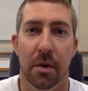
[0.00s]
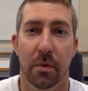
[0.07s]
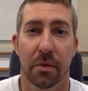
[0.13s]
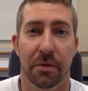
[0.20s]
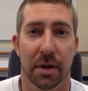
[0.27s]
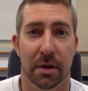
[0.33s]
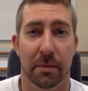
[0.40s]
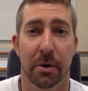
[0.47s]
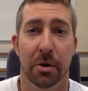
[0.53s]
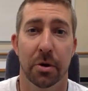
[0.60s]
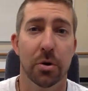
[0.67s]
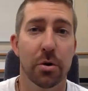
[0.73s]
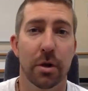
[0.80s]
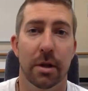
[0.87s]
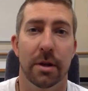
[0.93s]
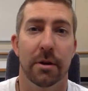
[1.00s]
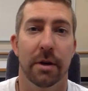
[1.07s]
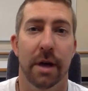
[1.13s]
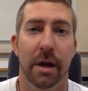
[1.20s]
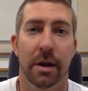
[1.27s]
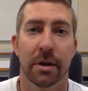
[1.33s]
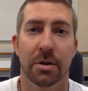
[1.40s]
We've talked about nuclear
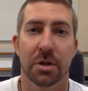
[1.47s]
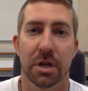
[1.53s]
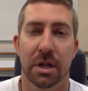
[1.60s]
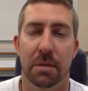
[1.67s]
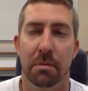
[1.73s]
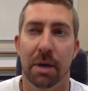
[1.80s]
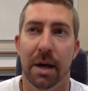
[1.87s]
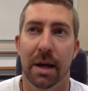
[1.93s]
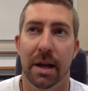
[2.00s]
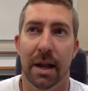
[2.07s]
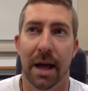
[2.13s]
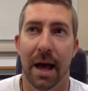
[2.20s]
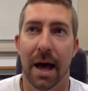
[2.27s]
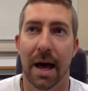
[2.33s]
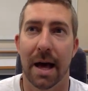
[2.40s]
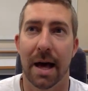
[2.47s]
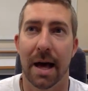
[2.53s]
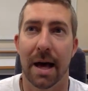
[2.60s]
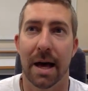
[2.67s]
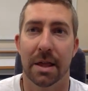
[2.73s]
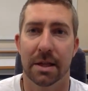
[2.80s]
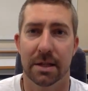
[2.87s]
energy, but
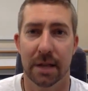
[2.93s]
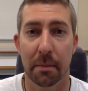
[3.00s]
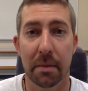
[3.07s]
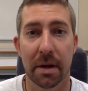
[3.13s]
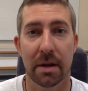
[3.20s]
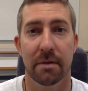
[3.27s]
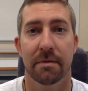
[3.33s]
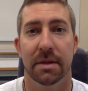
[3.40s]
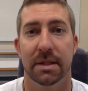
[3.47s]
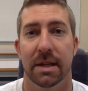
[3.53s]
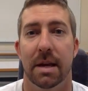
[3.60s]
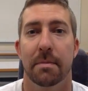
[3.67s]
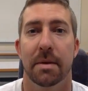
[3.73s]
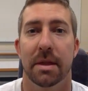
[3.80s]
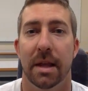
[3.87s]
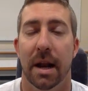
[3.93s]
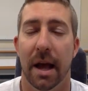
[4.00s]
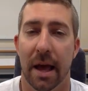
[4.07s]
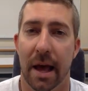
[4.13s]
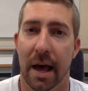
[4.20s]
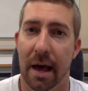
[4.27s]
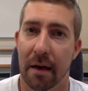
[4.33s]
the summative assignment that
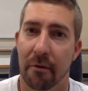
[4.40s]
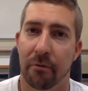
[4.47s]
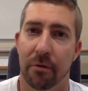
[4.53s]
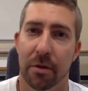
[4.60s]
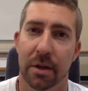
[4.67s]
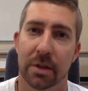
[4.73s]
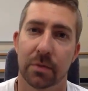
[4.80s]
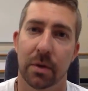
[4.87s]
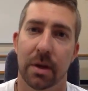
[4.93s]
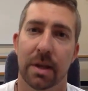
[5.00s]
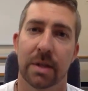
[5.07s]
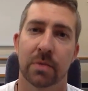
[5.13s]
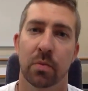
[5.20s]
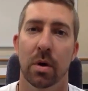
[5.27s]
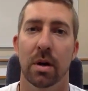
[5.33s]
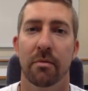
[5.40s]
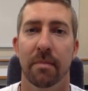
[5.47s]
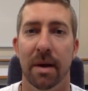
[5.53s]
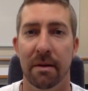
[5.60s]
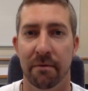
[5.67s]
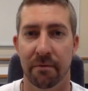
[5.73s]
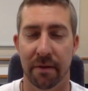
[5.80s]
I have for this one is one of
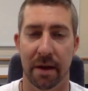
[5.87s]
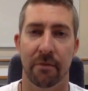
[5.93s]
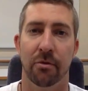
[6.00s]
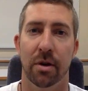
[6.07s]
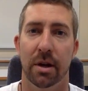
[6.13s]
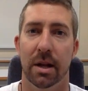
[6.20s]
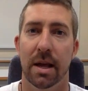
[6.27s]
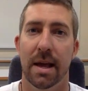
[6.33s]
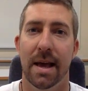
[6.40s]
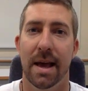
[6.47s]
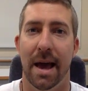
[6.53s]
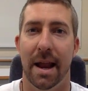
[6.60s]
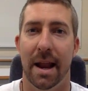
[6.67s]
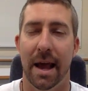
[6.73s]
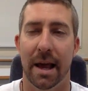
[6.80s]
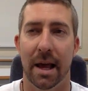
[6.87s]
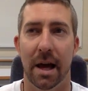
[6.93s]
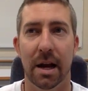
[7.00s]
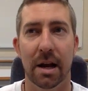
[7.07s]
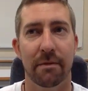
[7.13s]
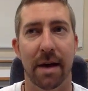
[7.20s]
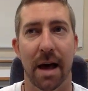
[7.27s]
my favorite, and I
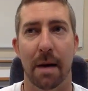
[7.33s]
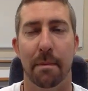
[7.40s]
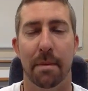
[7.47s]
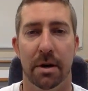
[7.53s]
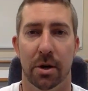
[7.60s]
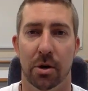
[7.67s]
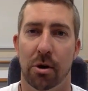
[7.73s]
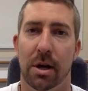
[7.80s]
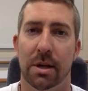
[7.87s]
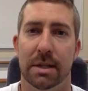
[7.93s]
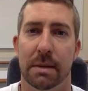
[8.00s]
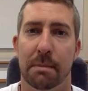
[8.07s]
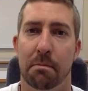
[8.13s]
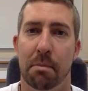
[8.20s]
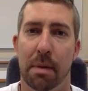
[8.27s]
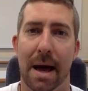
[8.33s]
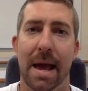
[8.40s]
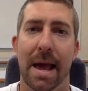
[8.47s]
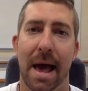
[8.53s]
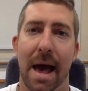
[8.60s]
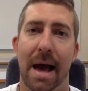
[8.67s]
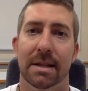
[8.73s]
kind of happened across it
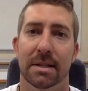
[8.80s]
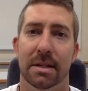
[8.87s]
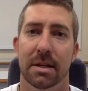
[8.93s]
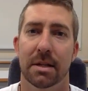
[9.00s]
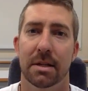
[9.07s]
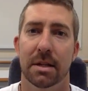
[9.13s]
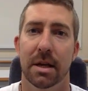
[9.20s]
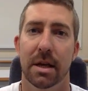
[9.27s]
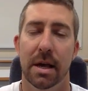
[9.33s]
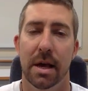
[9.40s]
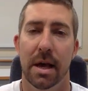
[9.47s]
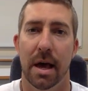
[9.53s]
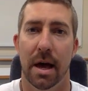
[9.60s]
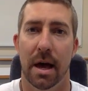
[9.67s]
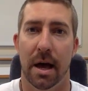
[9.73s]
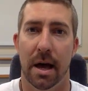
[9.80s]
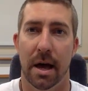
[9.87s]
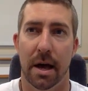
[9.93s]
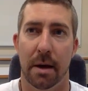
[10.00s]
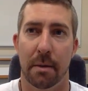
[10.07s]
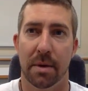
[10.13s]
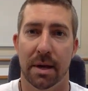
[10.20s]
by accident
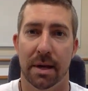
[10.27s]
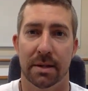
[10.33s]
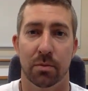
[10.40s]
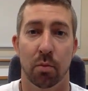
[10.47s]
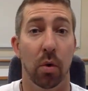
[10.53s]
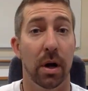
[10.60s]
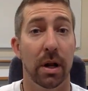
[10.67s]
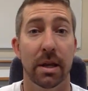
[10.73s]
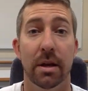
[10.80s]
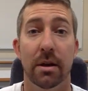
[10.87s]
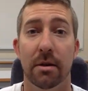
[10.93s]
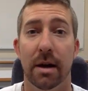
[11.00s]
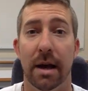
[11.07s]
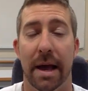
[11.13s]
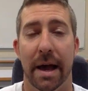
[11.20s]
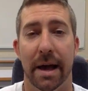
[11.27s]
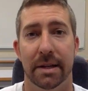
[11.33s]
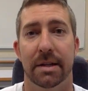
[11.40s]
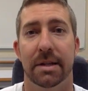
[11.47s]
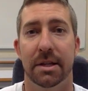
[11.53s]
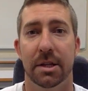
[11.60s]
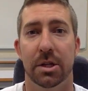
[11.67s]
because one year I had
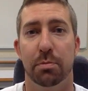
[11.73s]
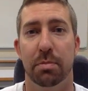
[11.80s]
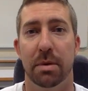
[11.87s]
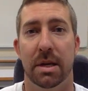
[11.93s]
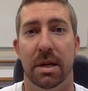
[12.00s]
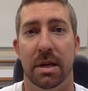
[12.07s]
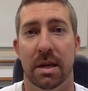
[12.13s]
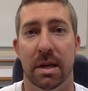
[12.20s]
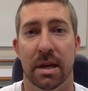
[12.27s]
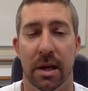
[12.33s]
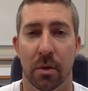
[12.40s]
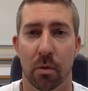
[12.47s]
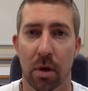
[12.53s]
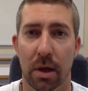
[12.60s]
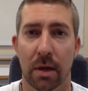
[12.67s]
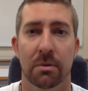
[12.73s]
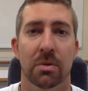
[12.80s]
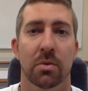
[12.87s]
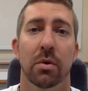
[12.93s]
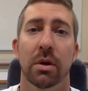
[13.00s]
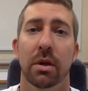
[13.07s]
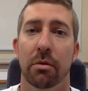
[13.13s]
to teach PE, and while I was
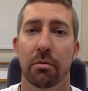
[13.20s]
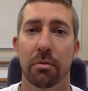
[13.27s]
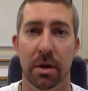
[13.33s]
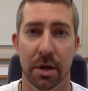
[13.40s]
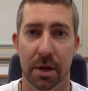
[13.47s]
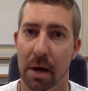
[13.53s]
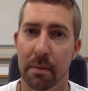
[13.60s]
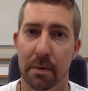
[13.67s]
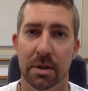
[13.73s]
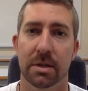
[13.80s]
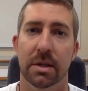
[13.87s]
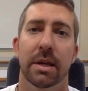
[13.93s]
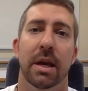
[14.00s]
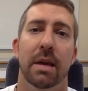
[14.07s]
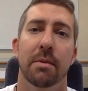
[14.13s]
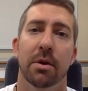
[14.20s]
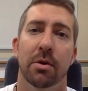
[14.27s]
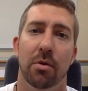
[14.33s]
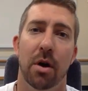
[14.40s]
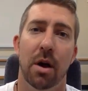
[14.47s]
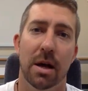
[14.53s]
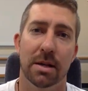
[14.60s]
going through the cupboards, I came
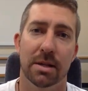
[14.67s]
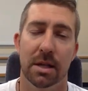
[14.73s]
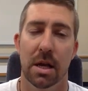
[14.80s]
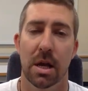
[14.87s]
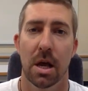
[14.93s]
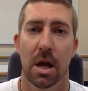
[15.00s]
across